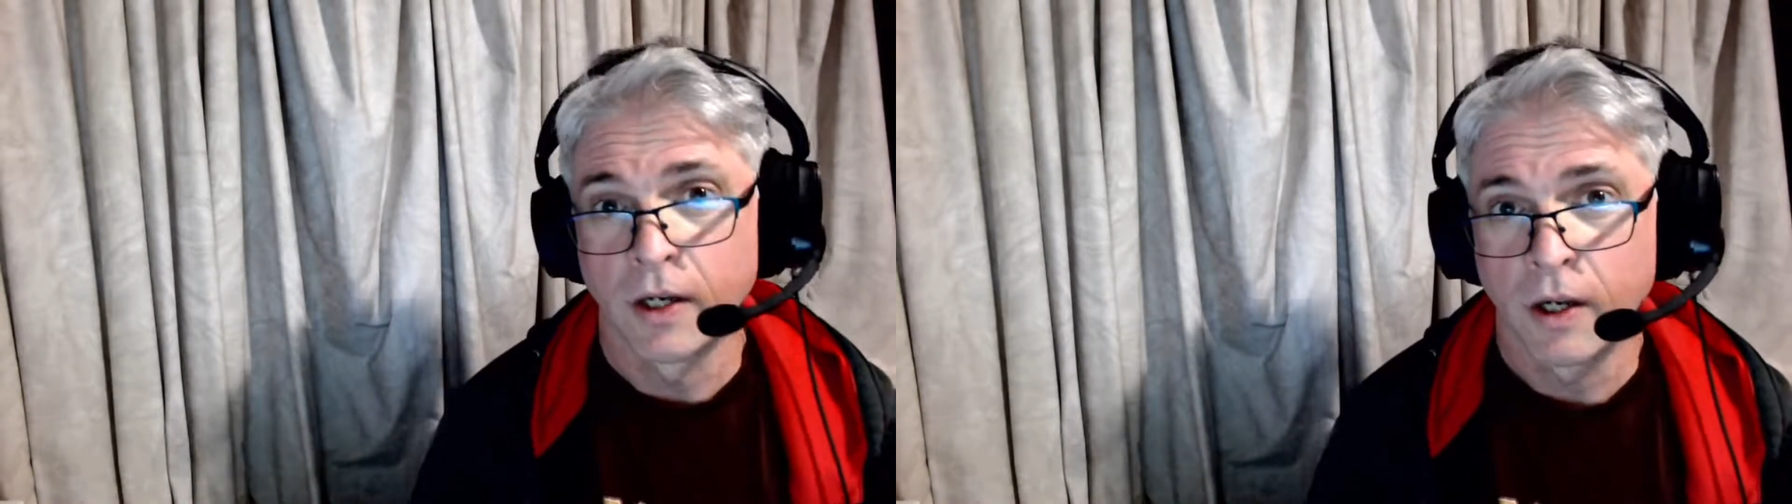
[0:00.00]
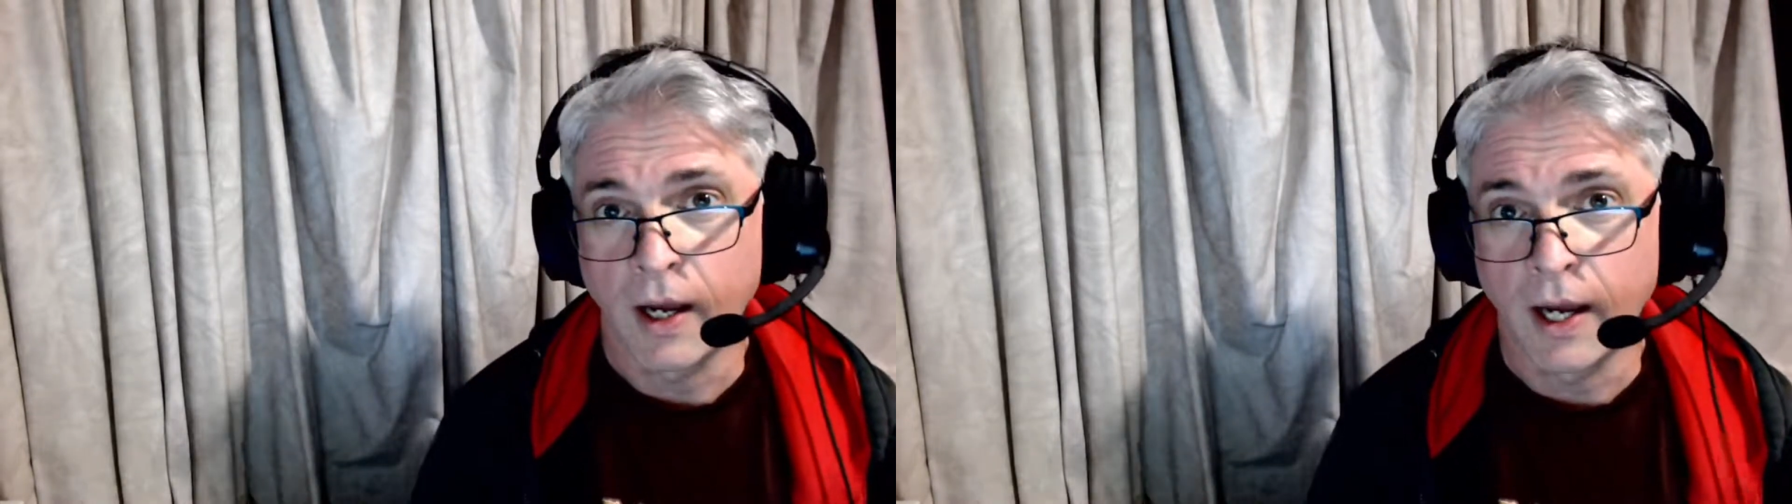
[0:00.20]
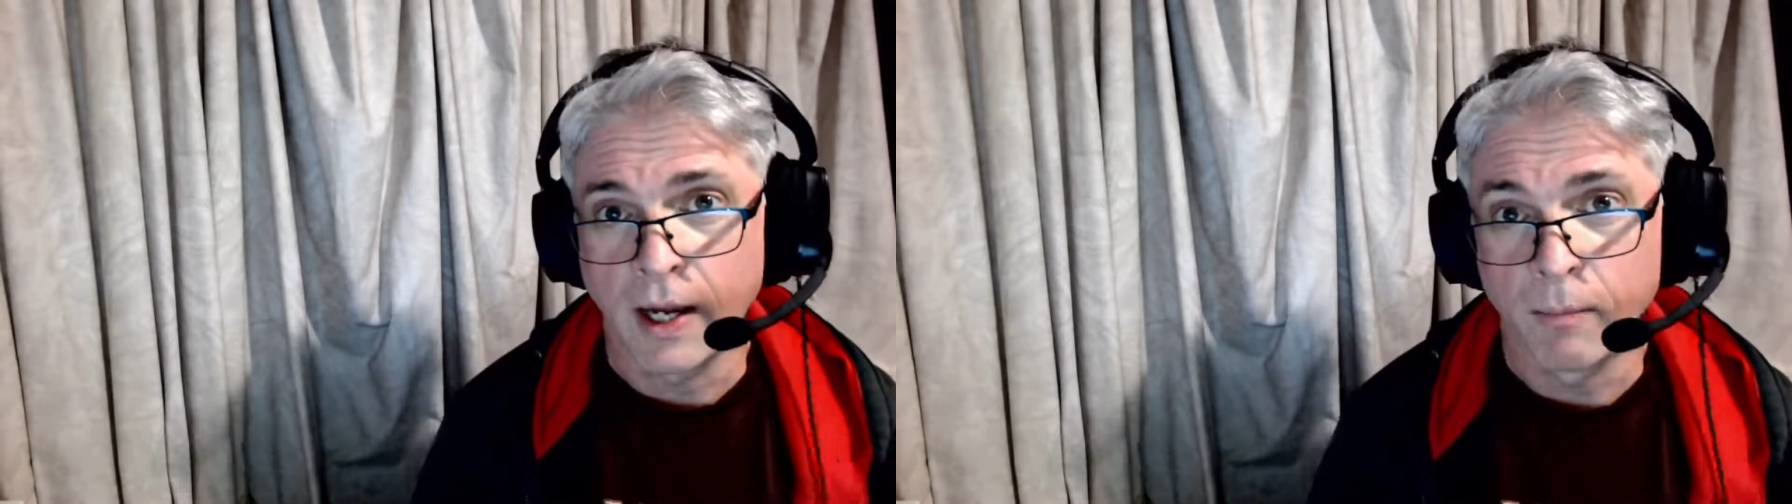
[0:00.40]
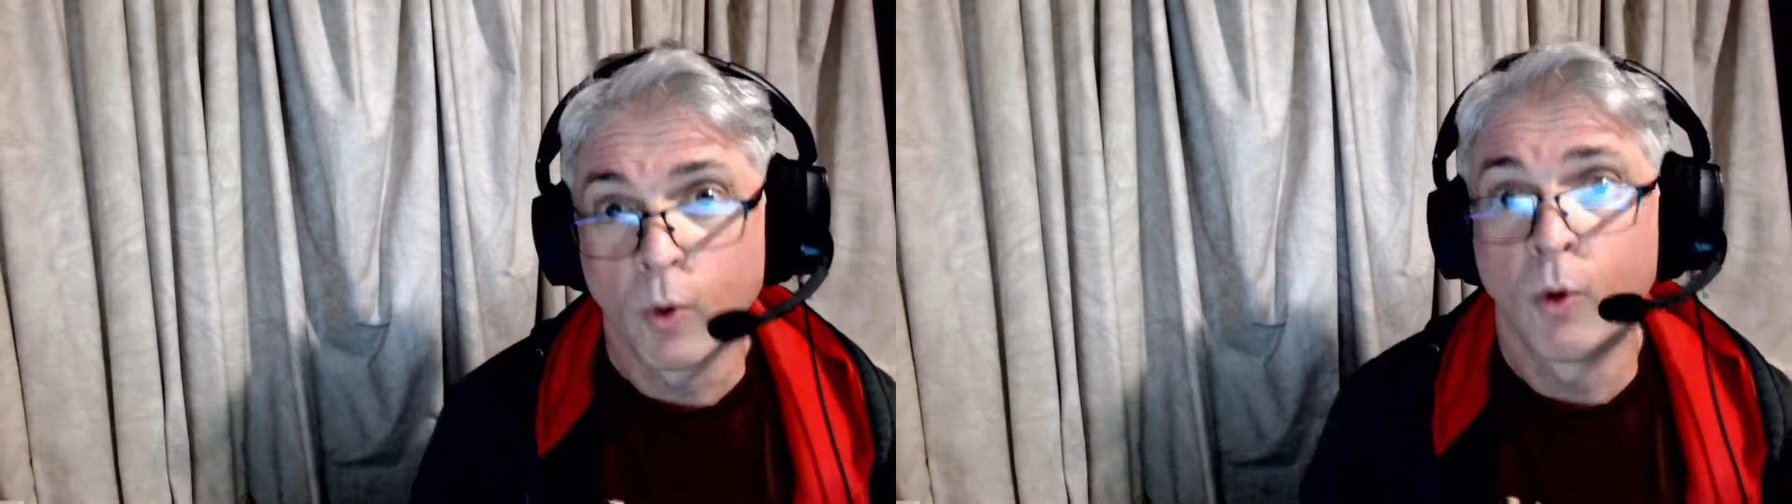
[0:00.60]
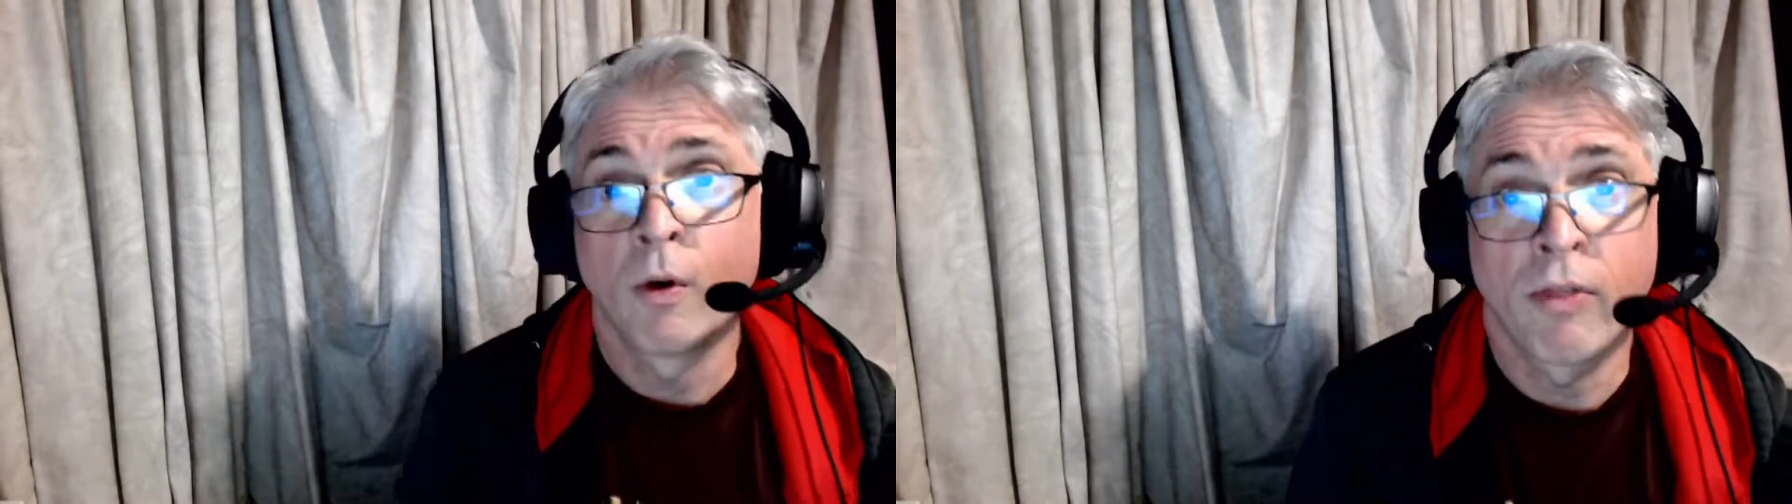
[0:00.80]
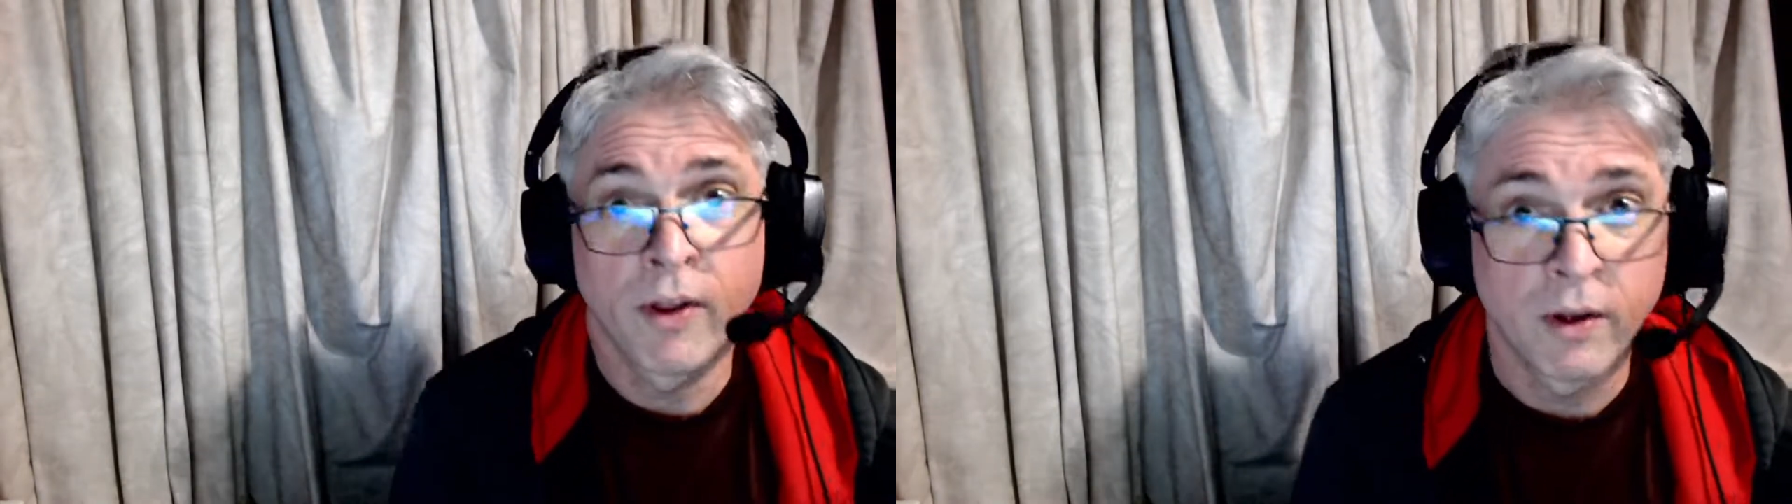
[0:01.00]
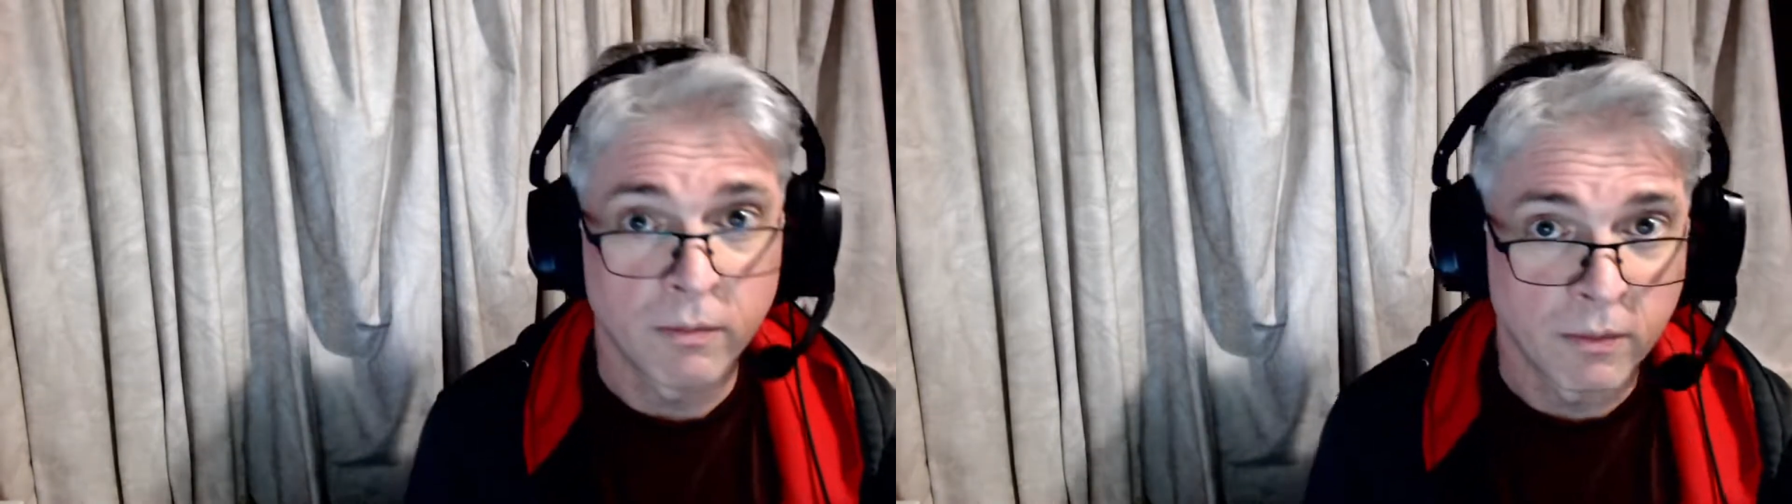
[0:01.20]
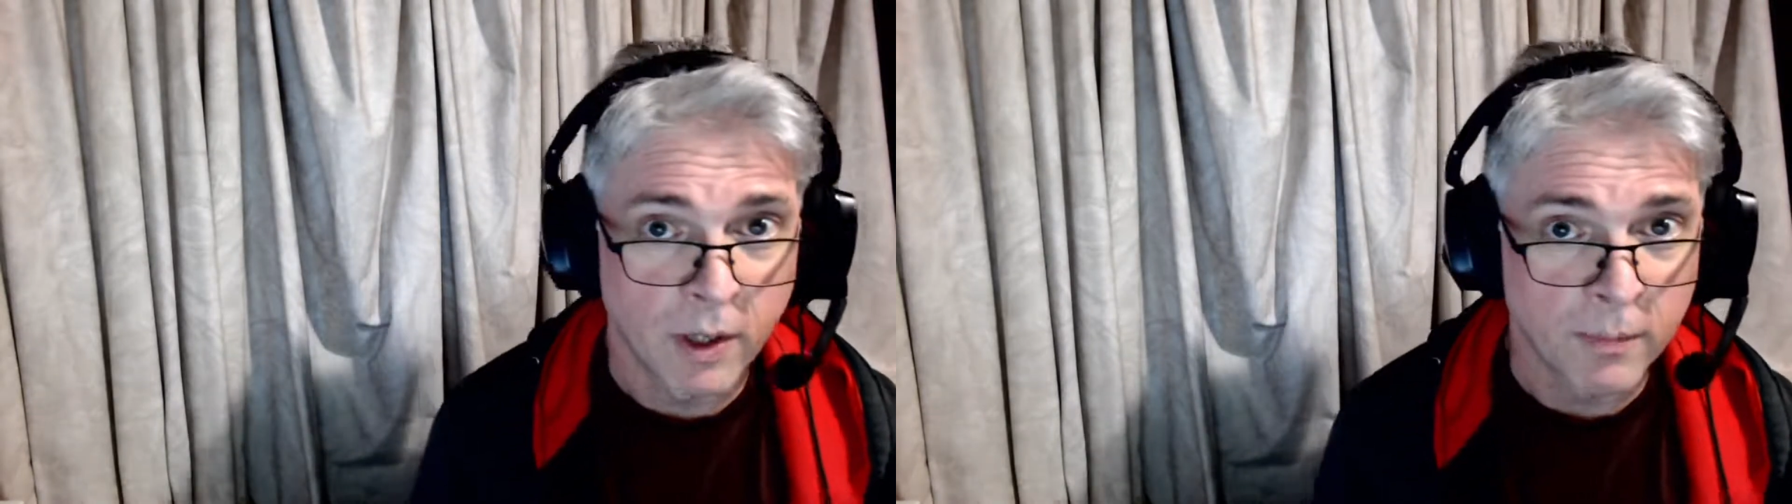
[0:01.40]
all of the
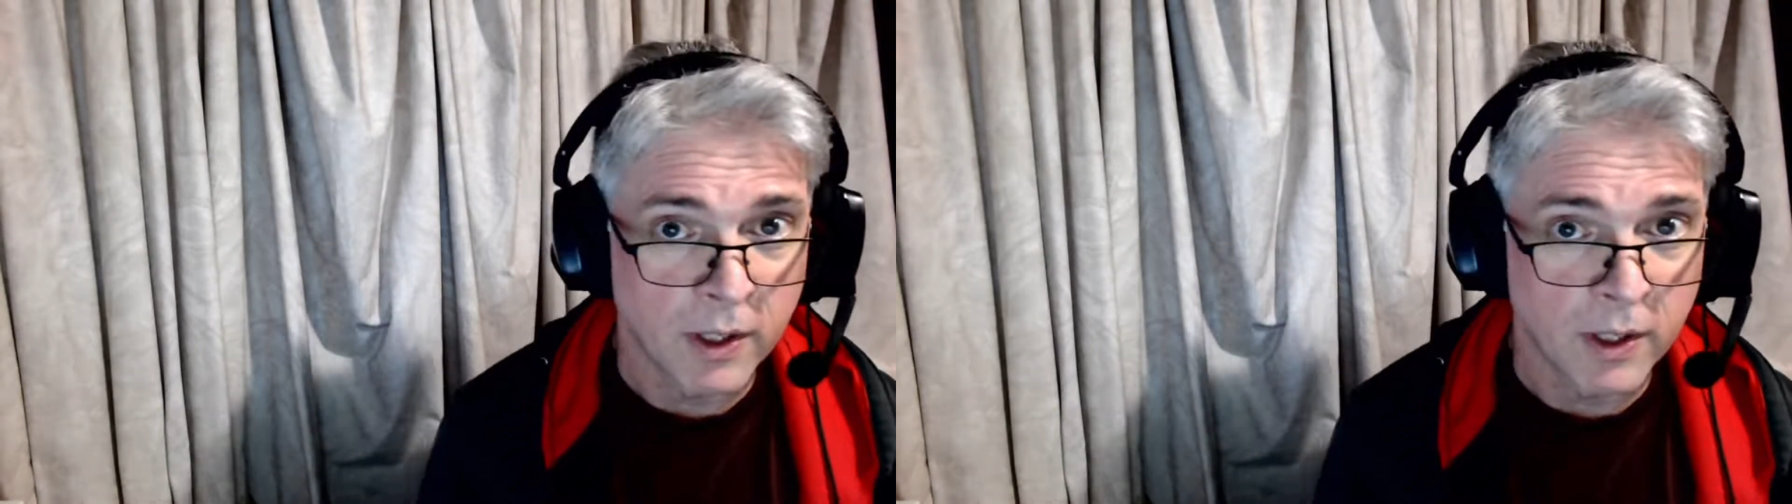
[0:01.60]
computer